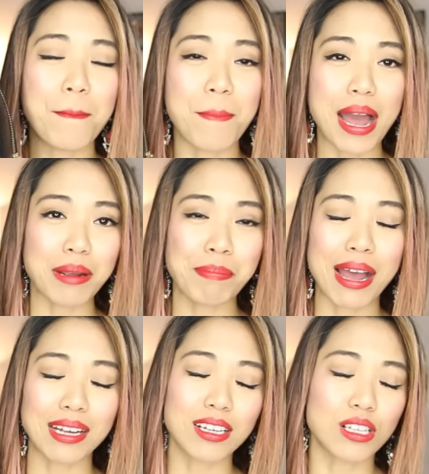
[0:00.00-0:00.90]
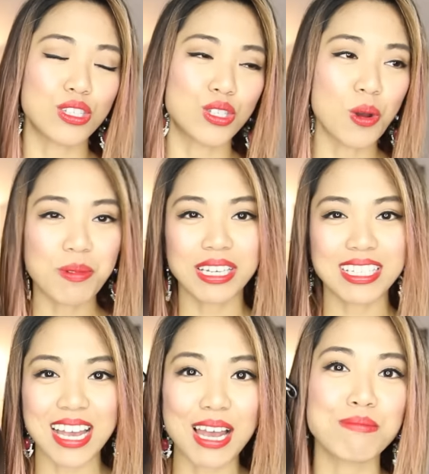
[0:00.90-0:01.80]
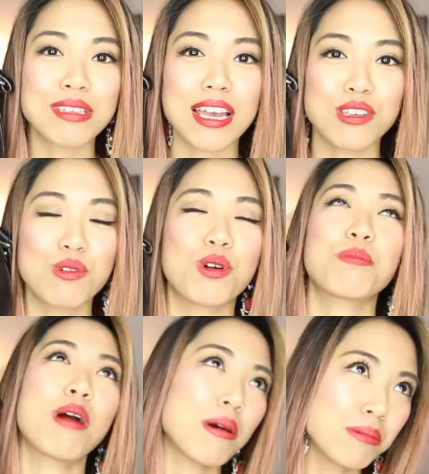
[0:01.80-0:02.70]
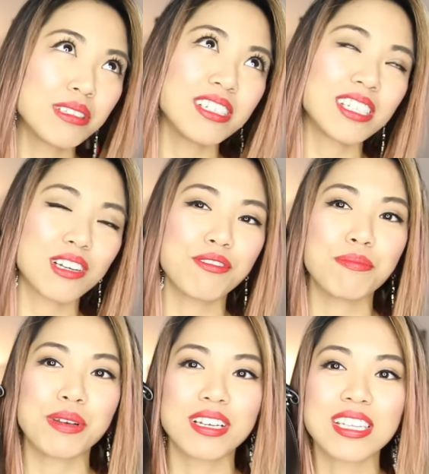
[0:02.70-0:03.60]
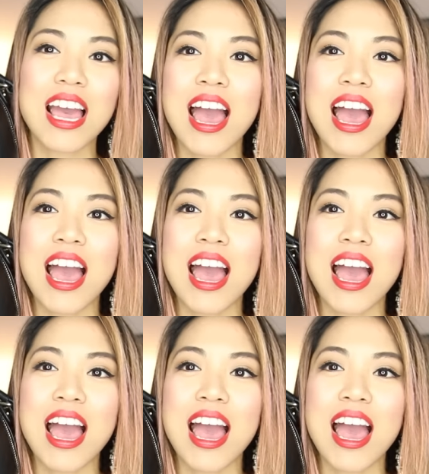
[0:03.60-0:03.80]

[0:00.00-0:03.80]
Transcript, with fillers: backpack so many times and you are probably sick of it because